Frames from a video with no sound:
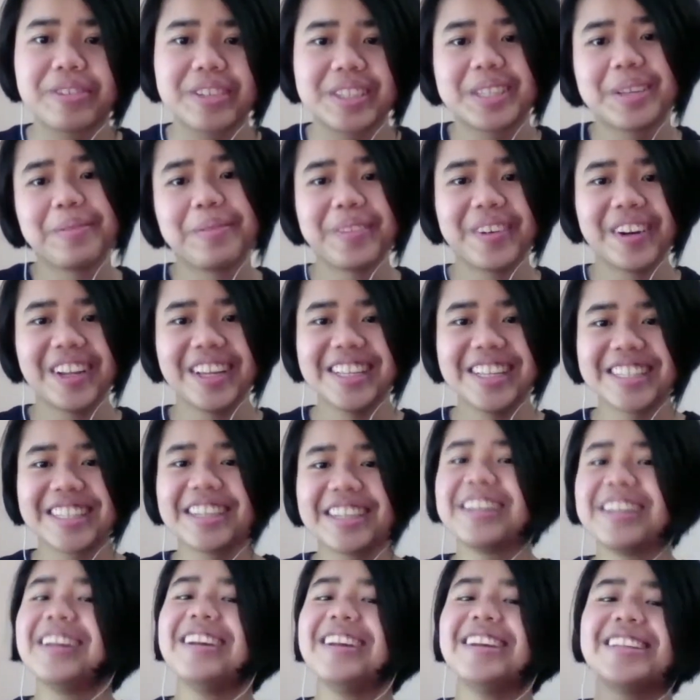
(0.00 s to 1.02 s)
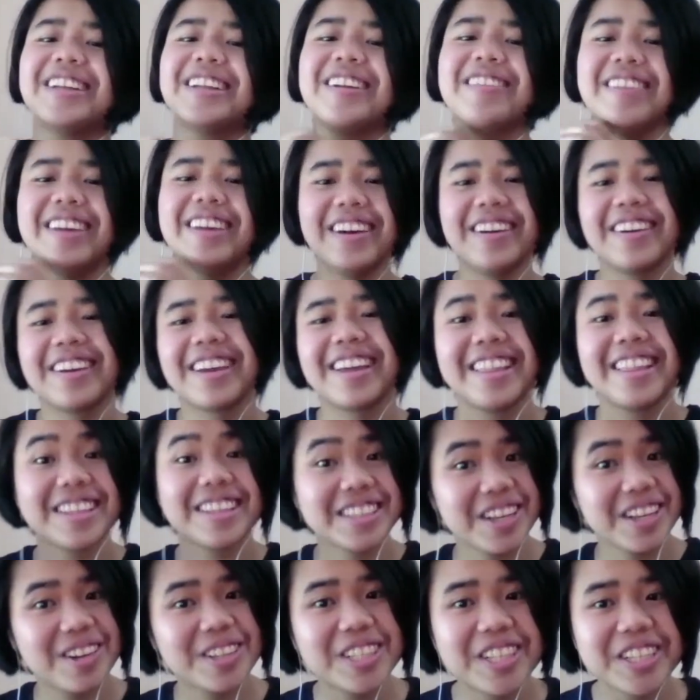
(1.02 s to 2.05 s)
for some reason and i'm like okay
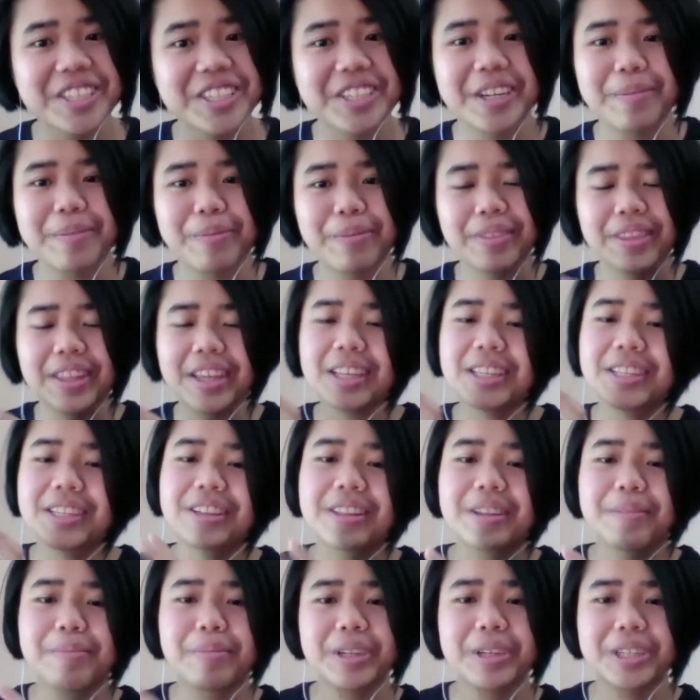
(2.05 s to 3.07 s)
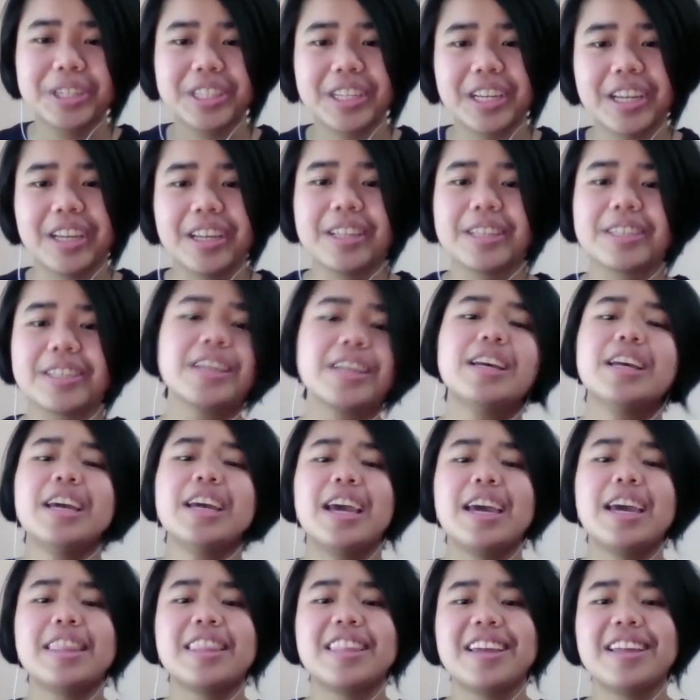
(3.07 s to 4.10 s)
let's go to the gym these are the machines
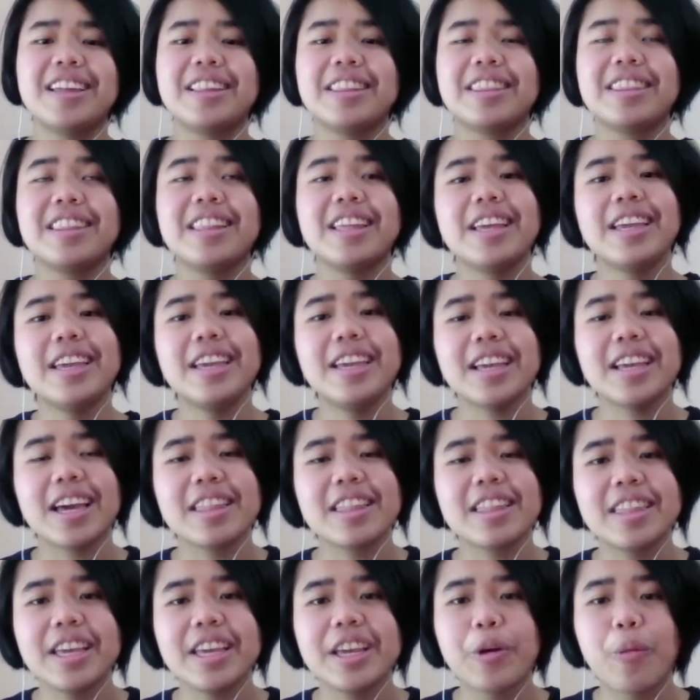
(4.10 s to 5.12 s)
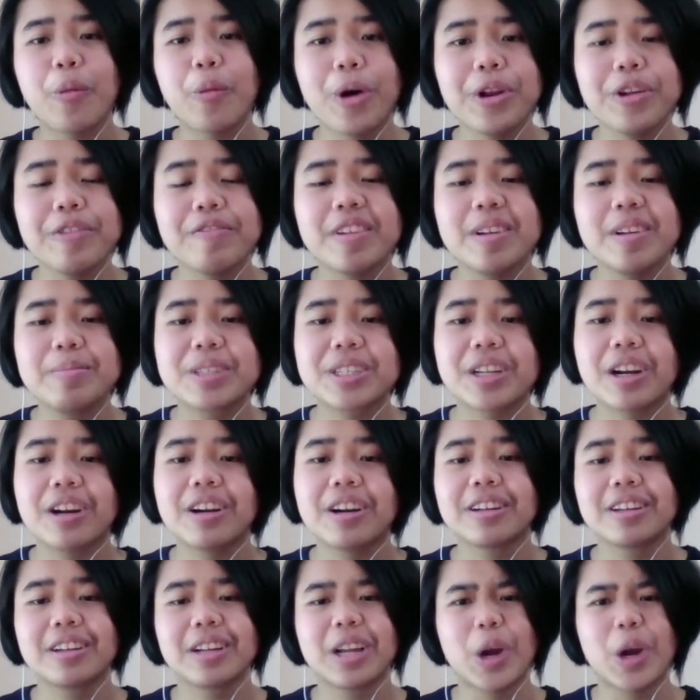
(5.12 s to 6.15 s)
and then he i think one of them
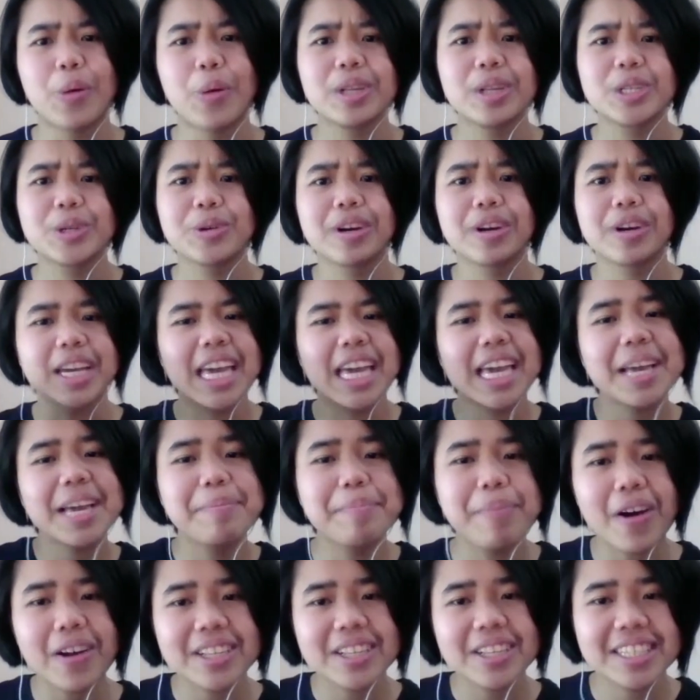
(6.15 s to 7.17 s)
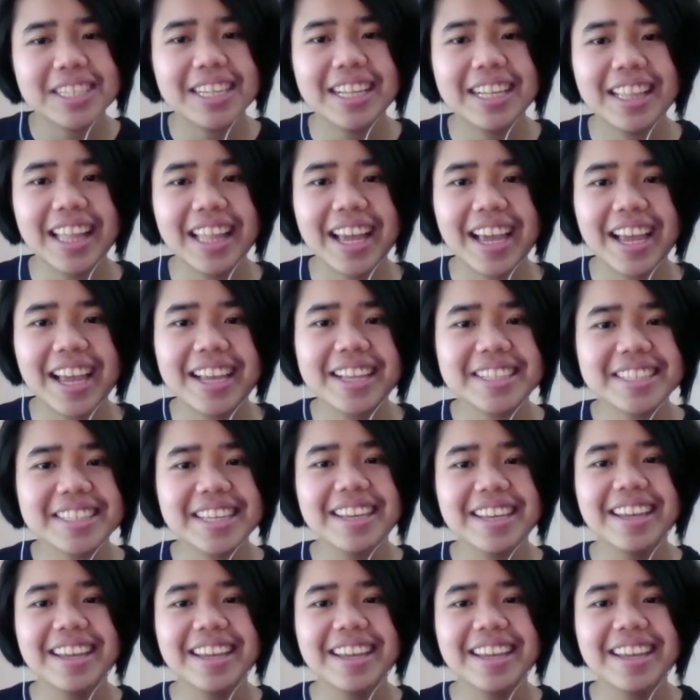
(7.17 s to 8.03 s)
start going to a kickboxing class